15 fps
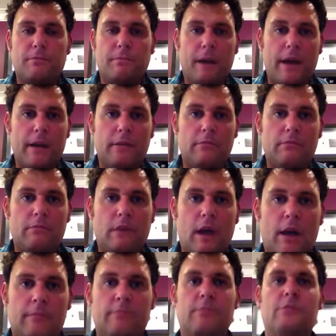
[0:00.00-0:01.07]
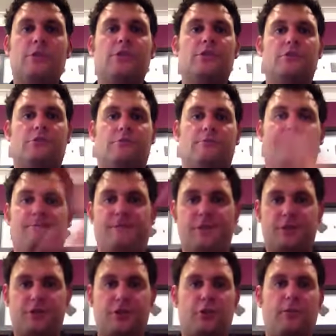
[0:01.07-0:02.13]
main, your
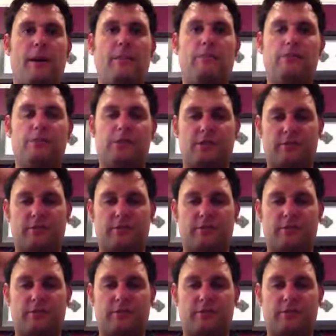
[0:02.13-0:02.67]
first two bubbles.